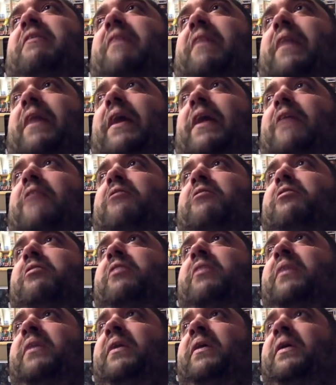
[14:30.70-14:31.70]
a lot
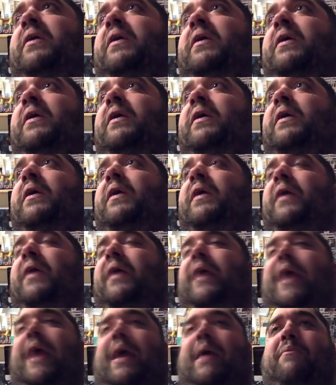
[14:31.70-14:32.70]
of
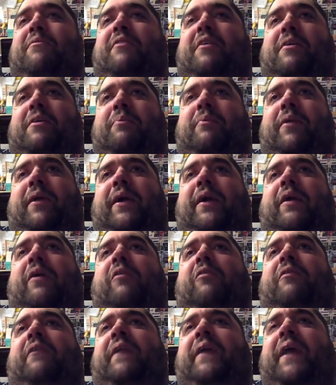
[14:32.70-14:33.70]
games I've played
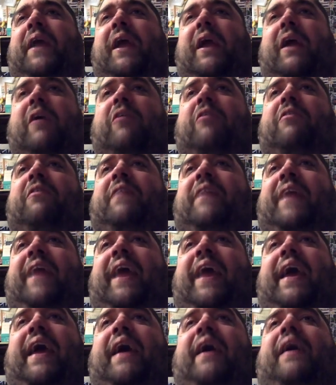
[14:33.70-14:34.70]
over the years, the
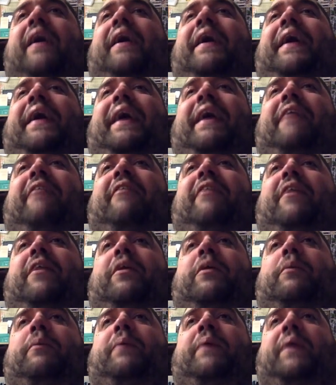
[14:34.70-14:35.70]
AI has
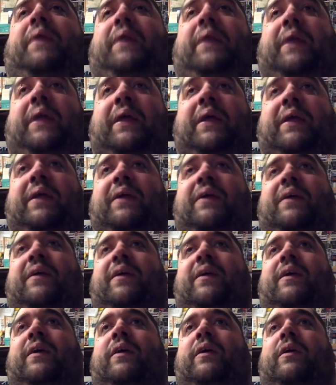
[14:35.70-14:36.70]
either been
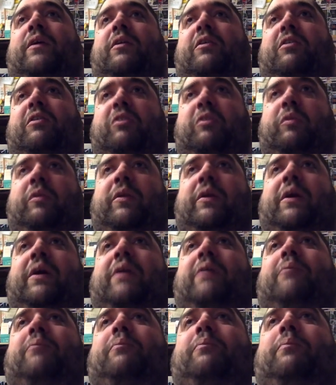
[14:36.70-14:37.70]
too
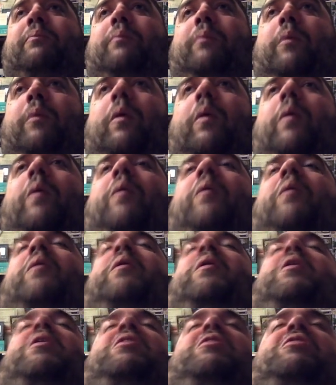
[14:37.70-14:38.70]
dumb or